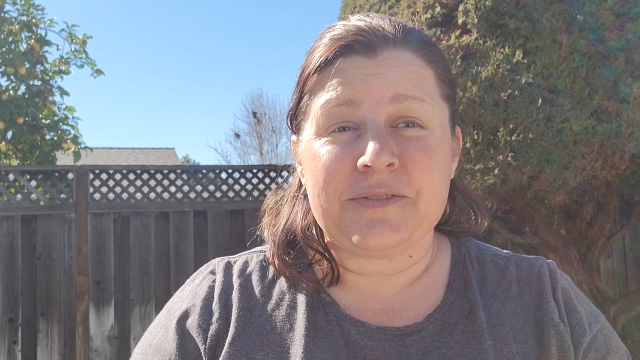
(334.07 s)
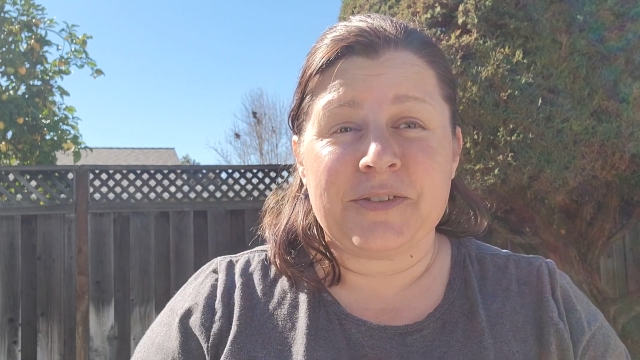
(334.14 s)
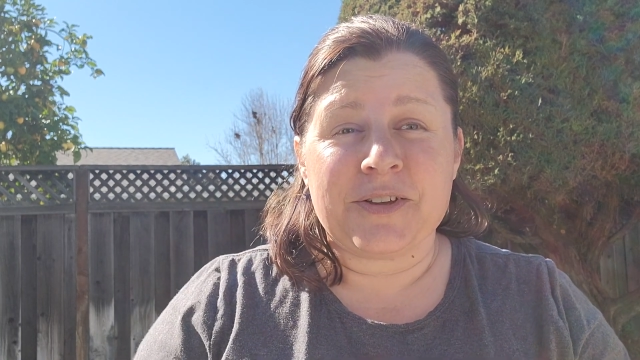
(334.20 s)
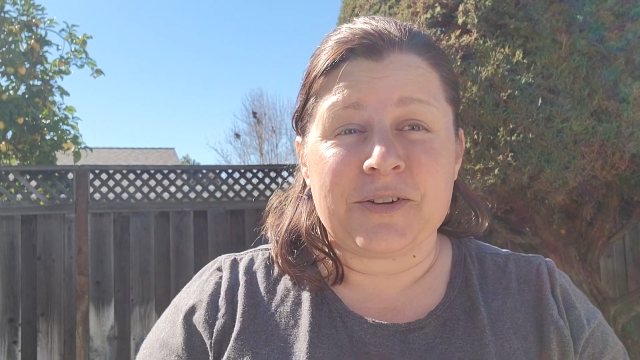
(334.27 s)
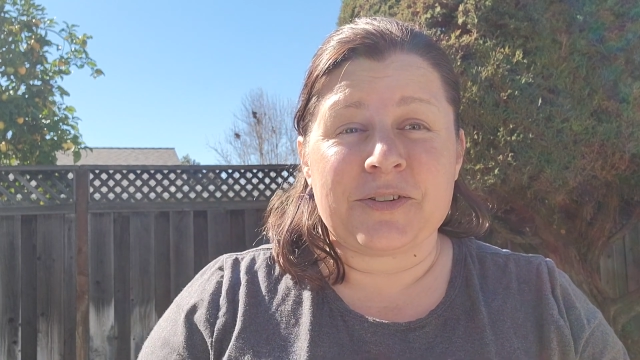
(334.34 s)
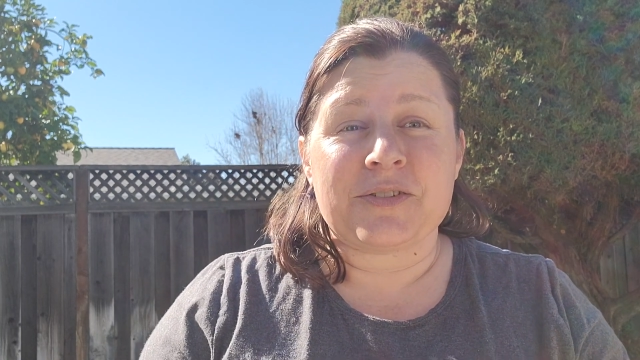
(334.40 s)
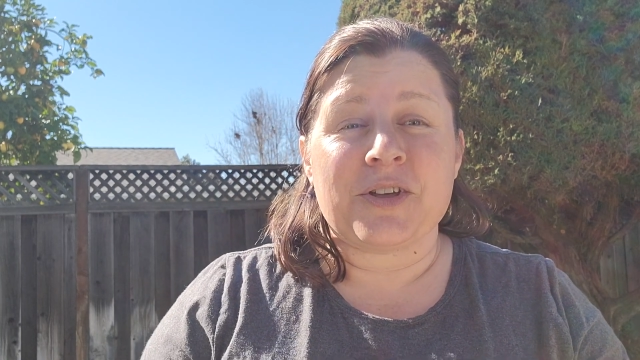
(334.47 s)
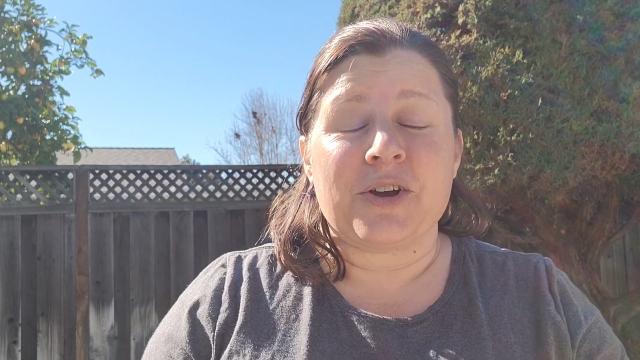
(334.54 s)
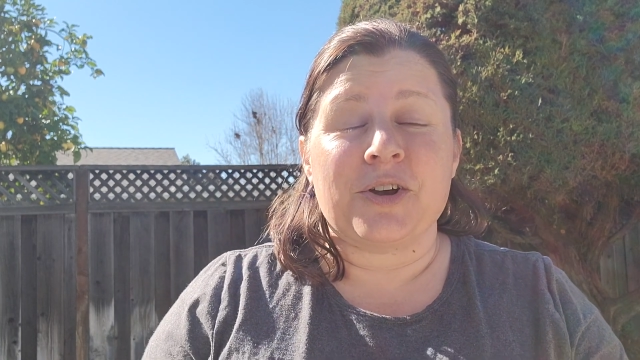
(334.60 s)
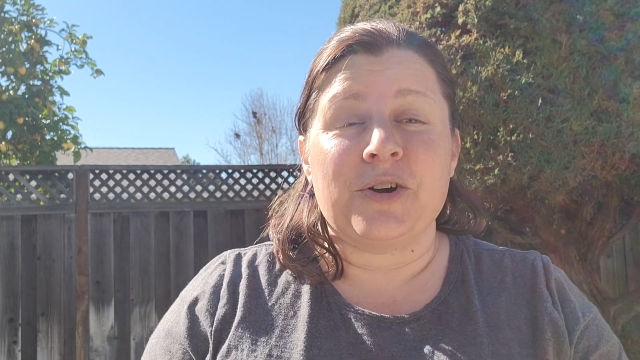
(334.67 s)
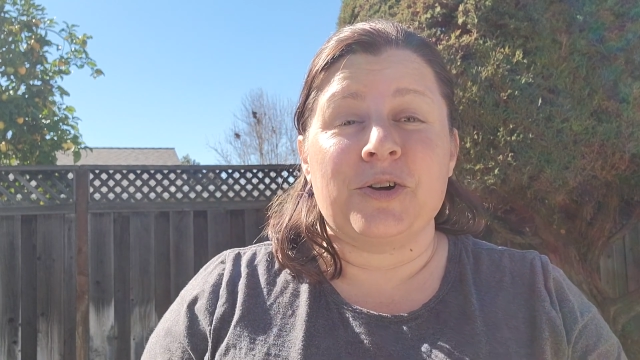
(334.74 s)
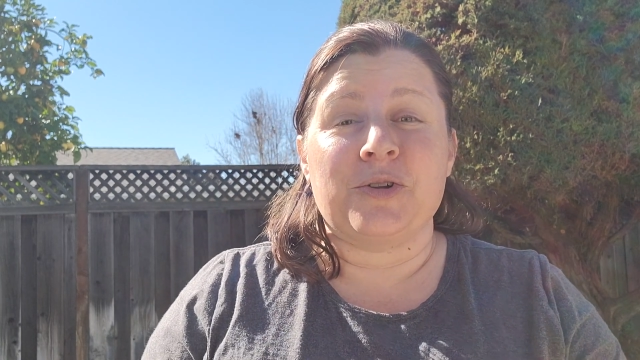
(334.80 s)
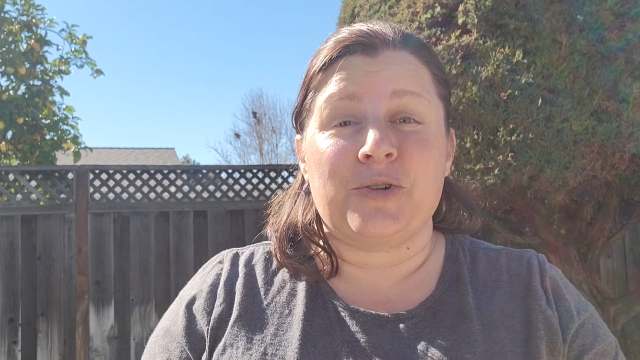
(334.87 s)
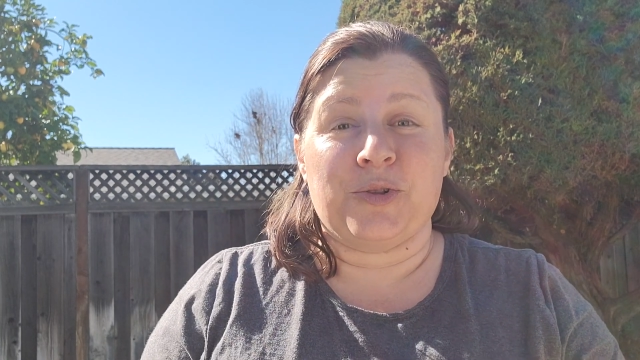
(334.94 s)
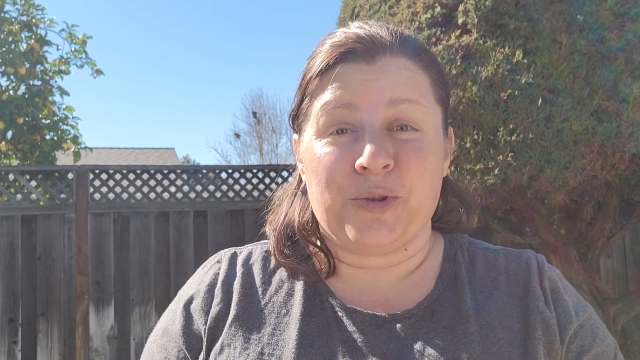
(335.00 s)
feels
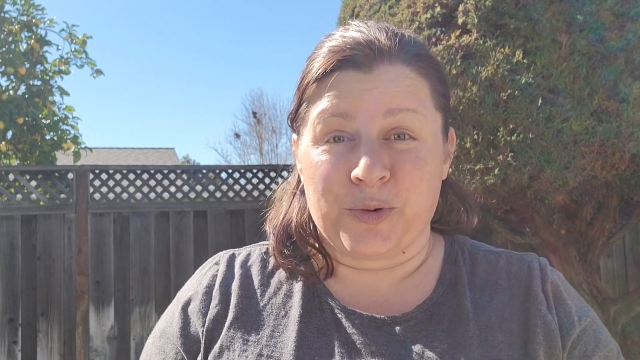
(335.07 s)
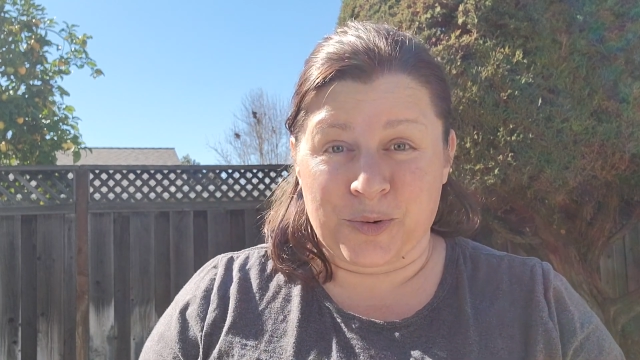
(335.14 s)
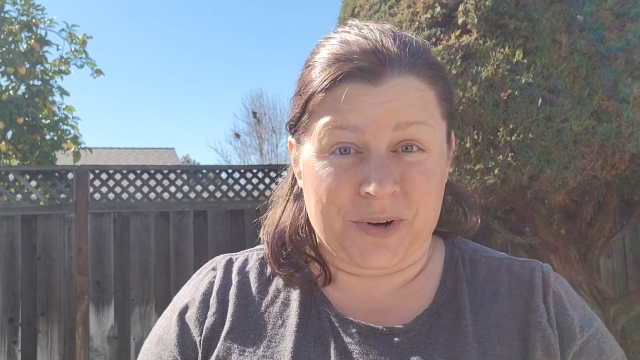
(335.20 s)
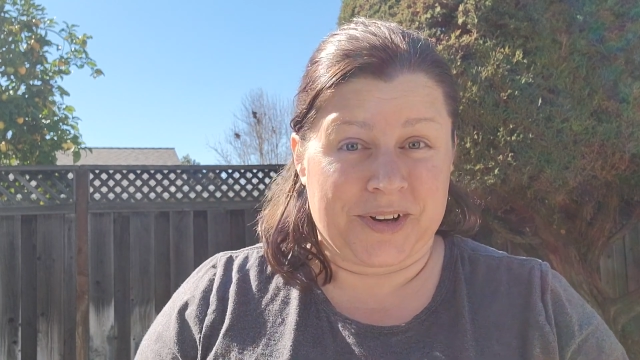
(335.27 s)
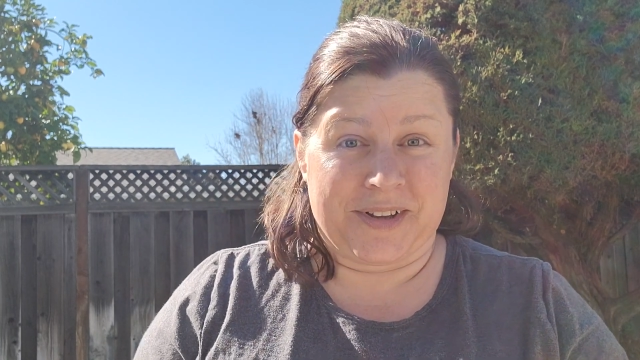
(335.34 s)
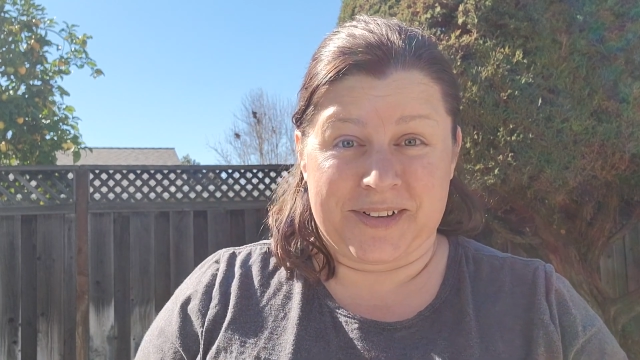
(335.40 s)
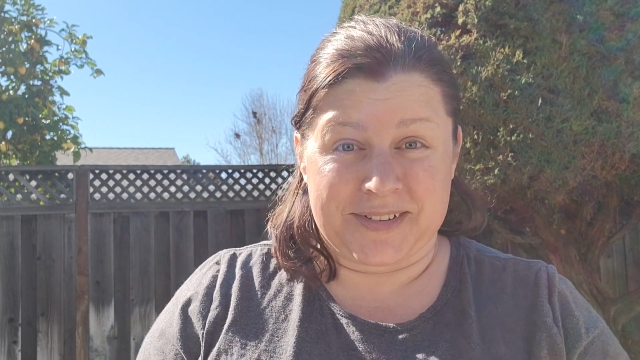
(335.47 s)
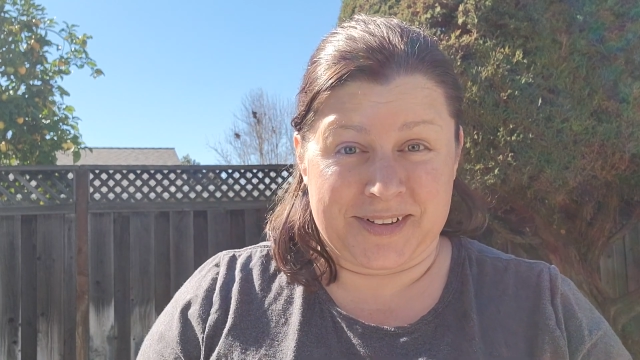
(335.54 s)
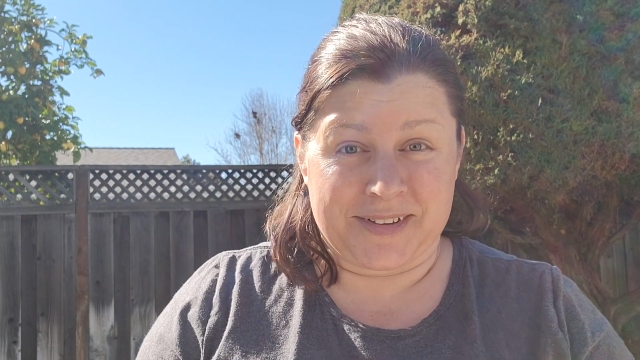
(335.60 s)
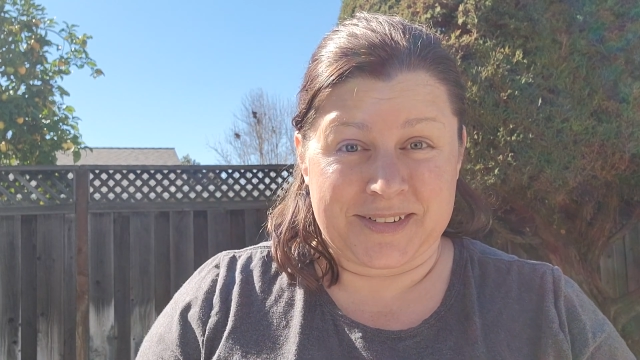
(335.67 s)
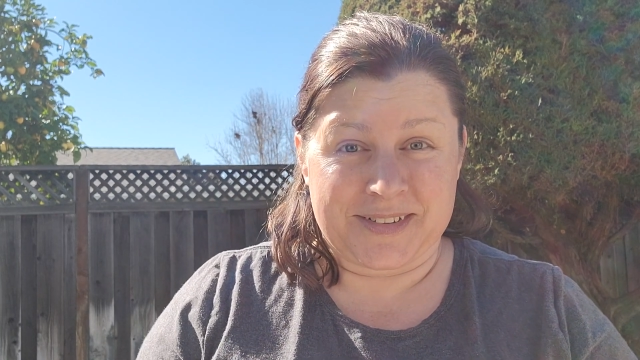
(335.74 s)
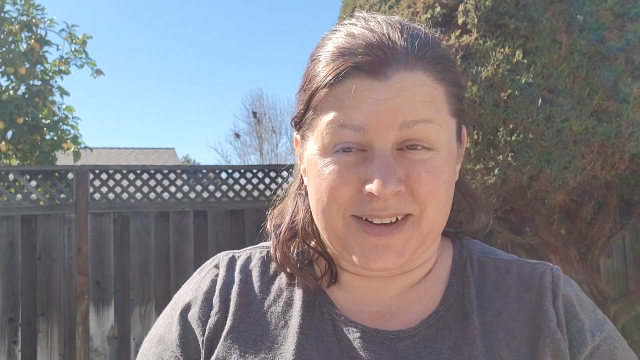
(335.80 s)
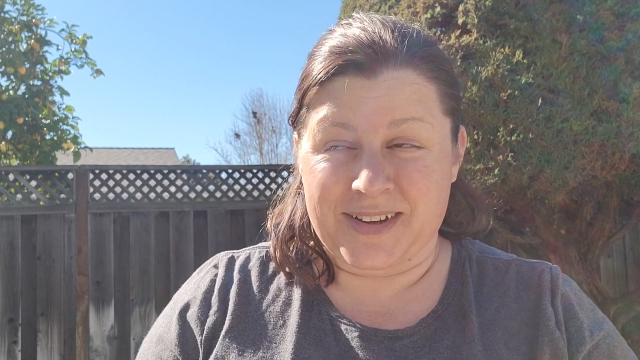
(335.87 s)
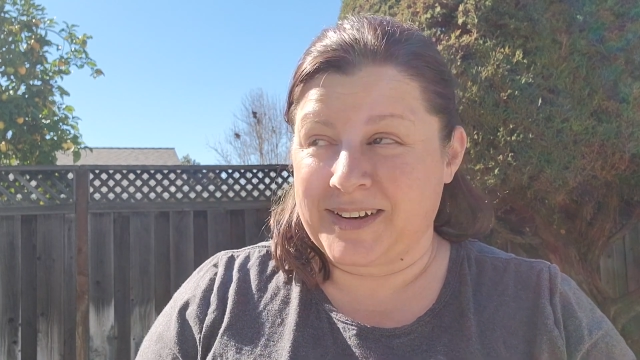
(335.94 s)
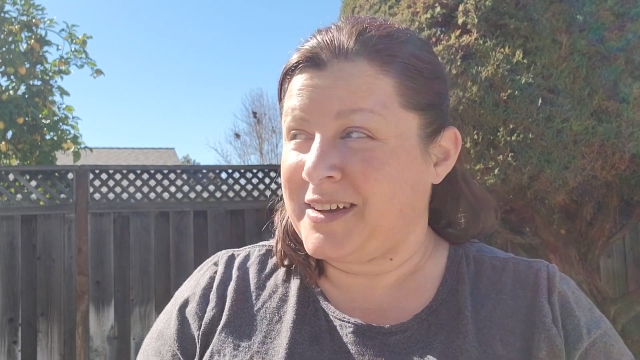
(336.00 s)
glorious
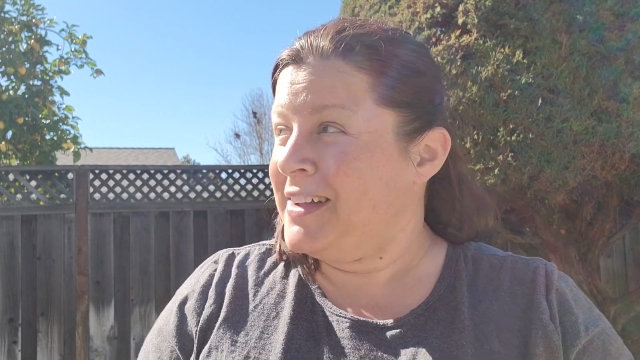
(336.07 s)
outside.